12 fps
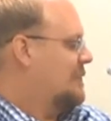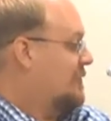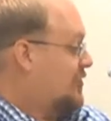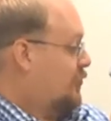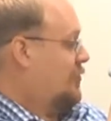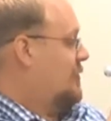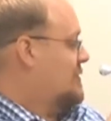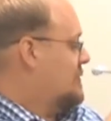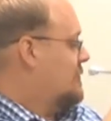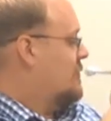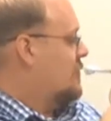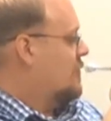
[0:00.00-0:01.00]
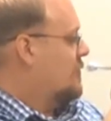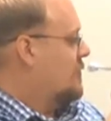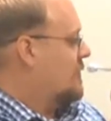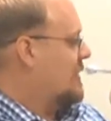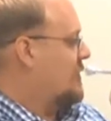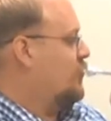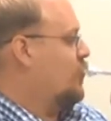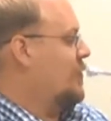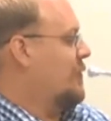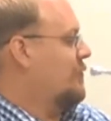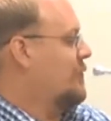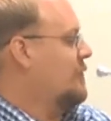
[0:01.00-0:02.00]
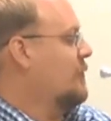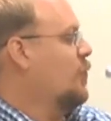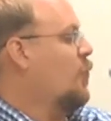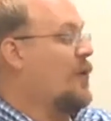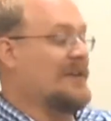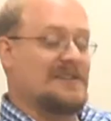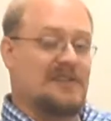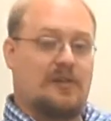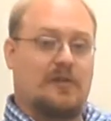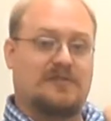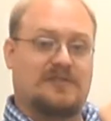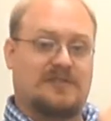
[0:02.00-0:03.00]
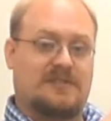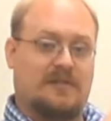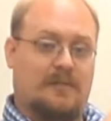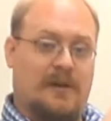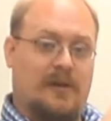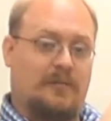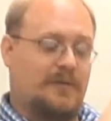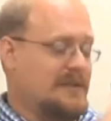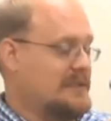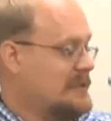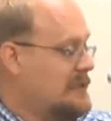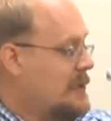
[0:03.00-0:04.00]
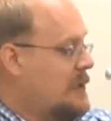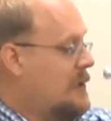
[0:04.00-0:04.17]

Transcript: This one does. Yeah, it's 1 and 3 there. 1 is closest to the mouthpiece.